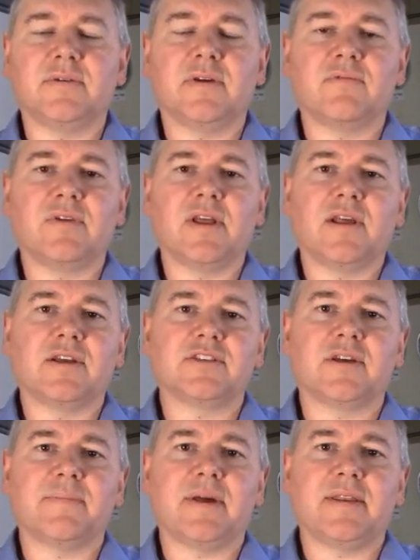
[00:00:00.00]
realise
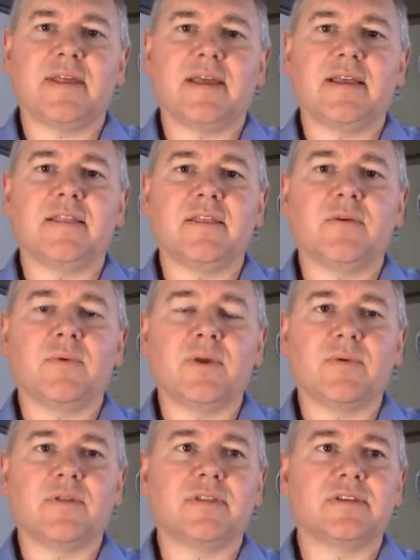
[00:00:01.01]
our mandate in that we
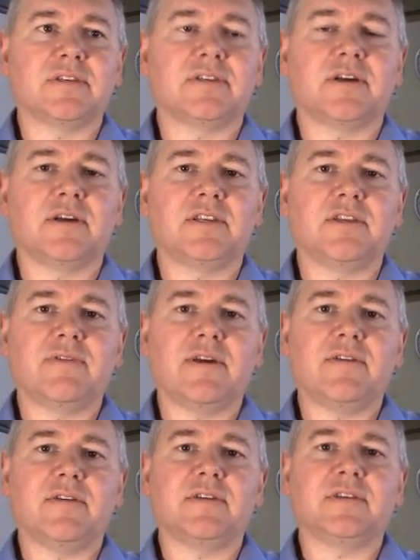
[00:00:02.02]
want the society
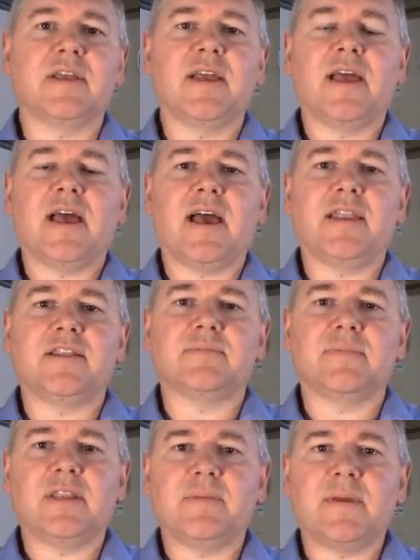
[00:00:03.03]
around us and as
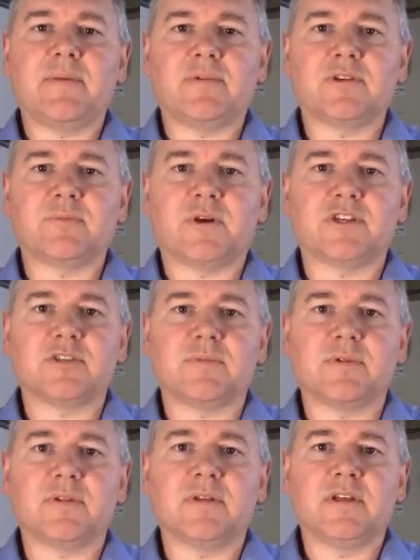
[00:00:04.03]
many people as
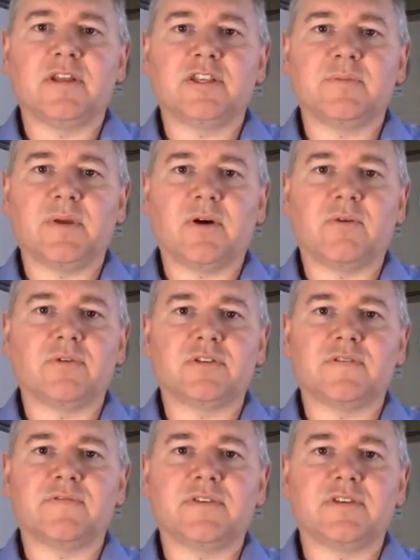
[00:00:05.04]
possible to be holders
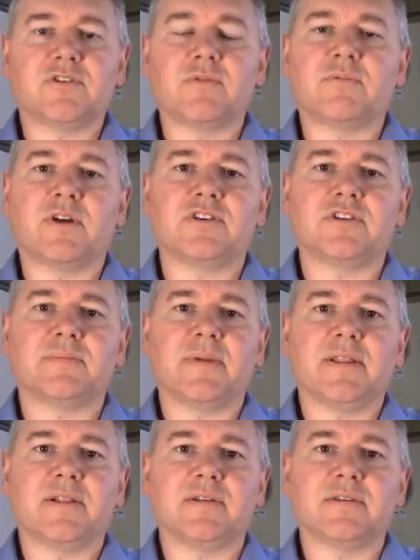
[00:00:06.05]
of physical precious
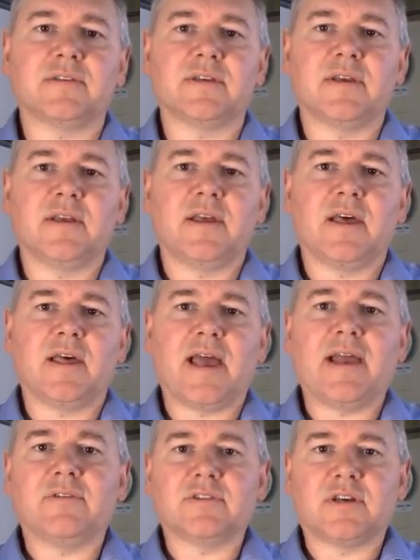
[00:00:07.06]
metals
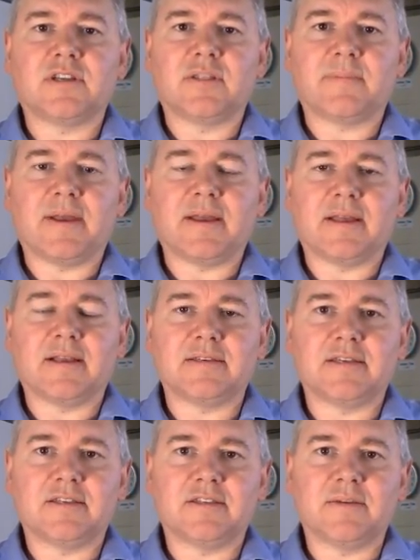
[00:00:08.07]
outside of the banking
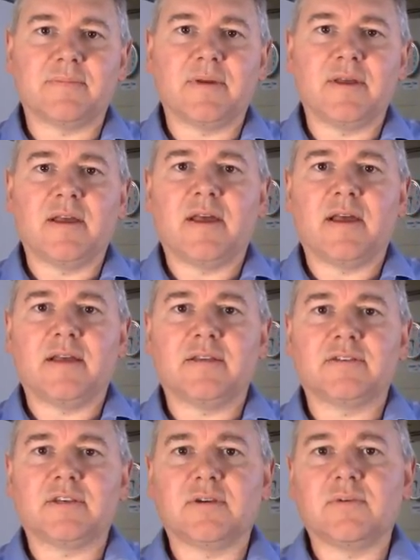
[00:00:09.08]
system,
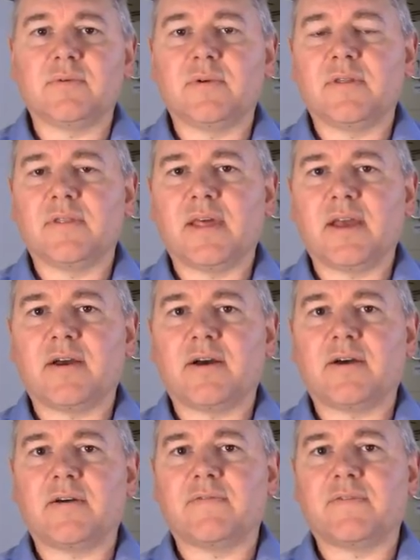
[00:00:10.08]
so they
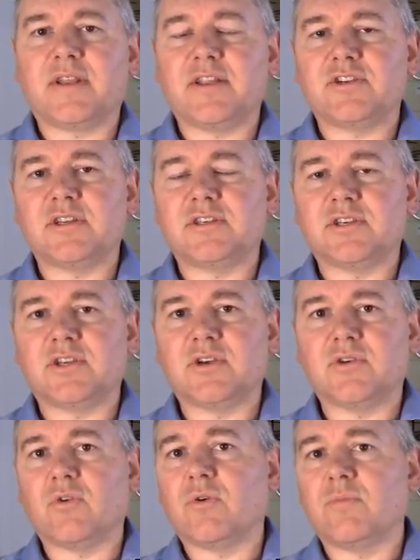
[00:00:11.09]
are financially
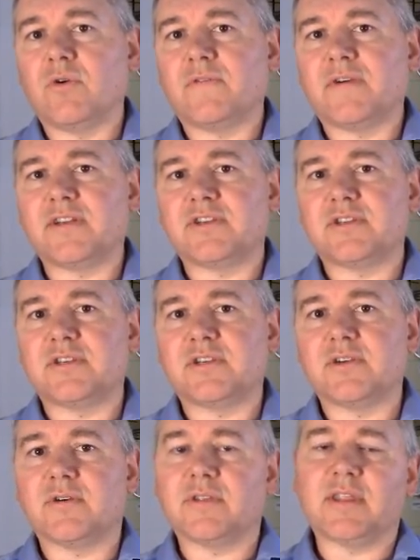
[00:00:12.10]
secure or more financially
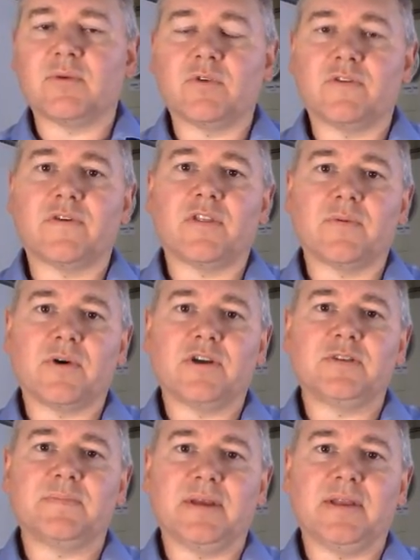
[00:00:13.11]
secure than they would have
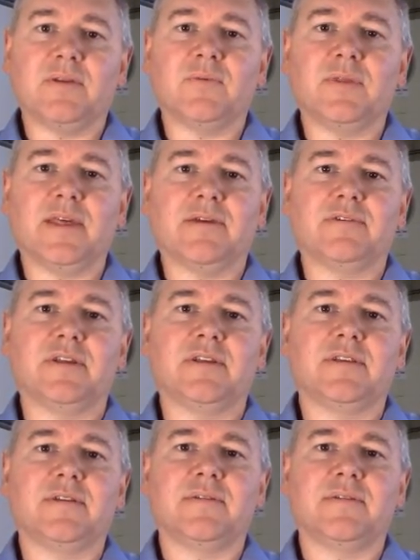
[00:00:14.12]
otherwise been without it.